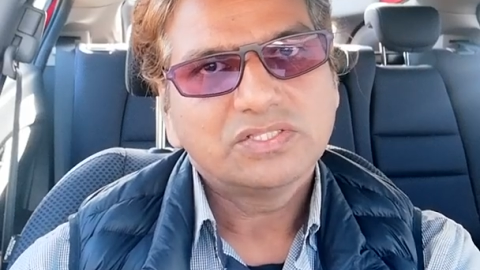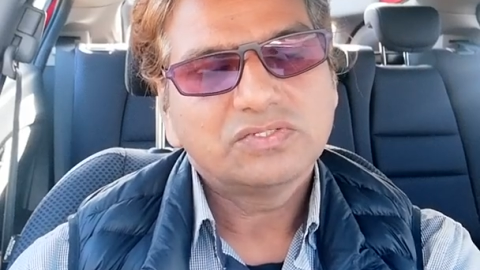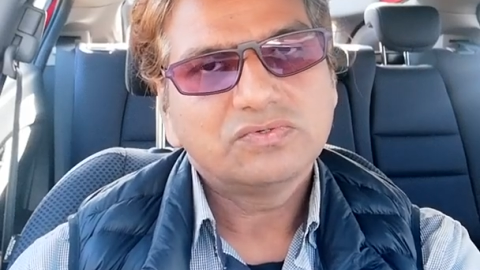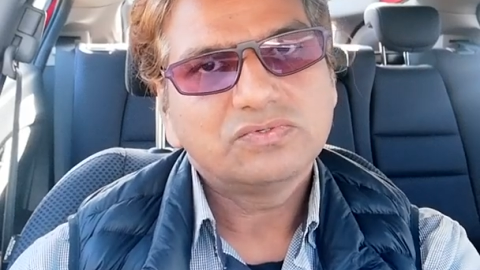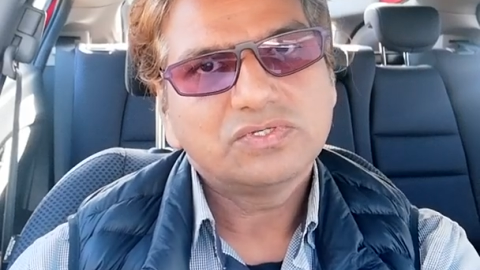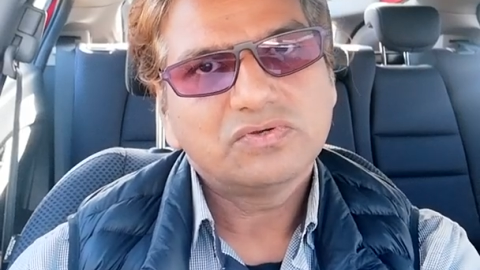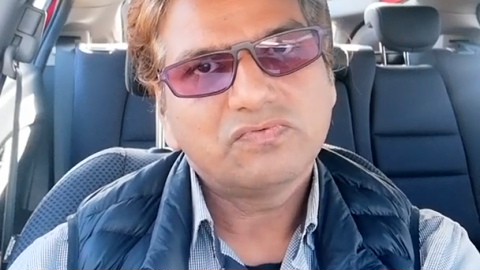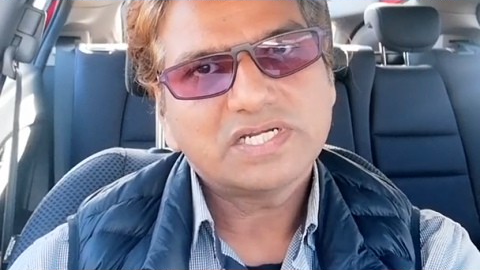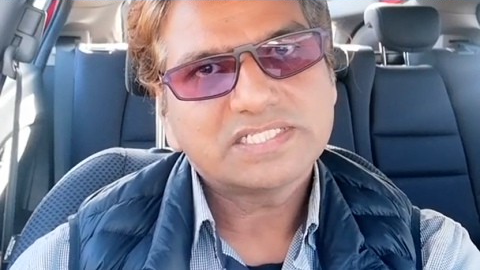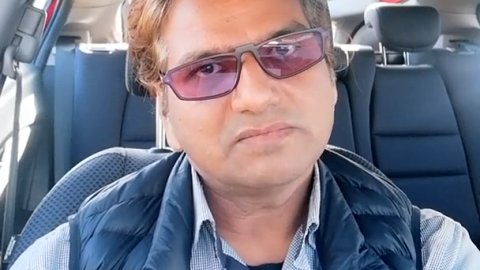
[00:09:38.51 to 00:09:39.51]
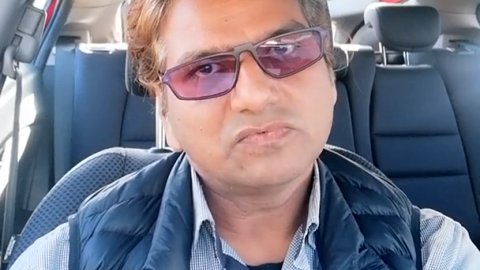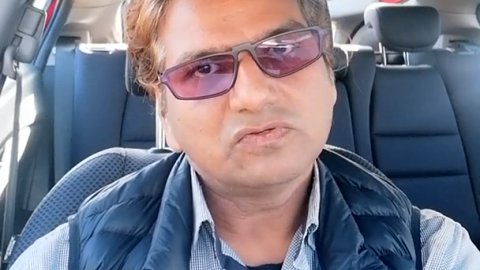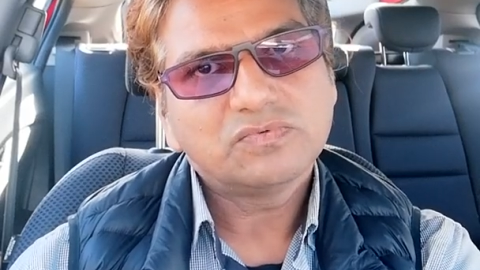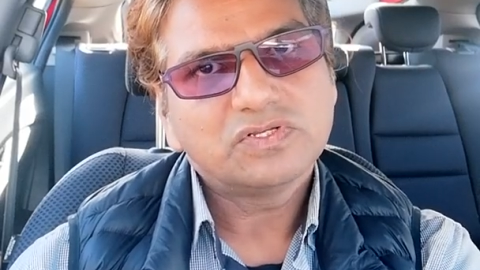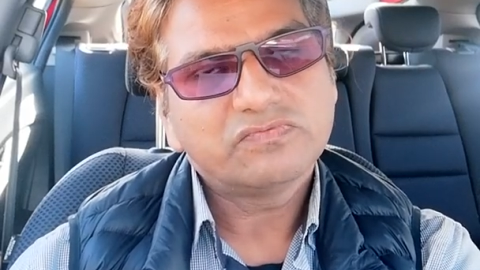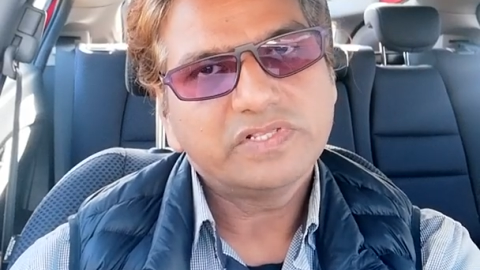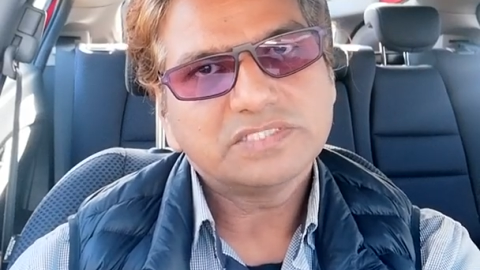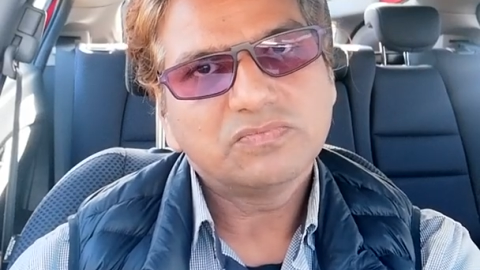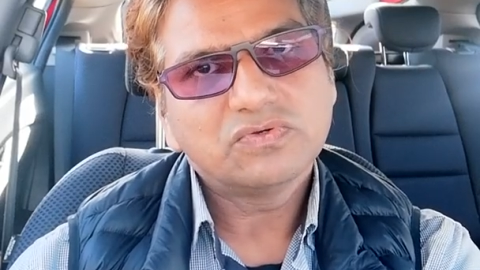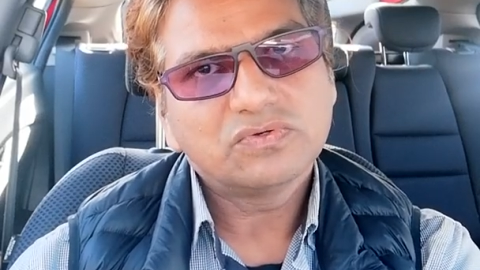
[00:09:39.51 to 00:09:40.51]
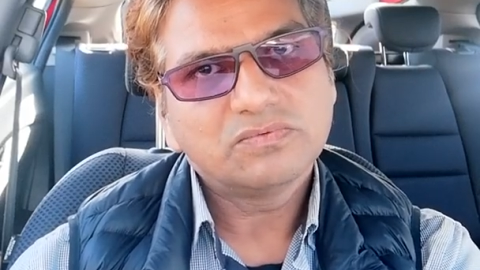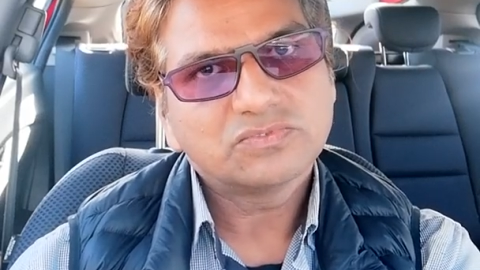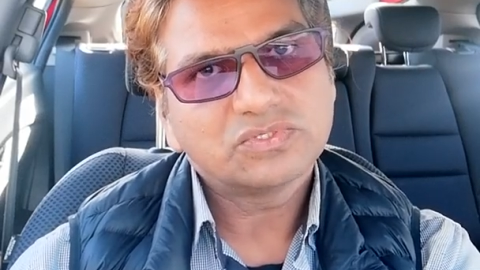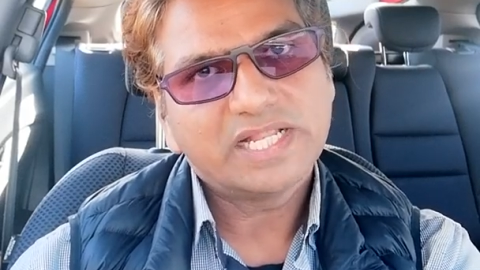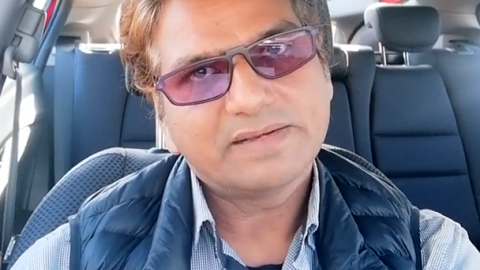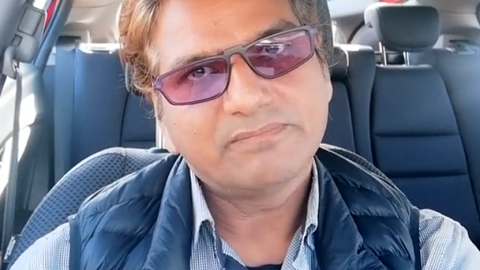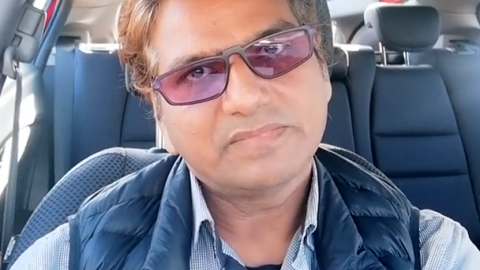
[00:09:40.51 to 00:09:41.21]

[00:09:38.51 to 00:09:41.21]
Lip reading: through your WhatsApp group or your Facebook group, so that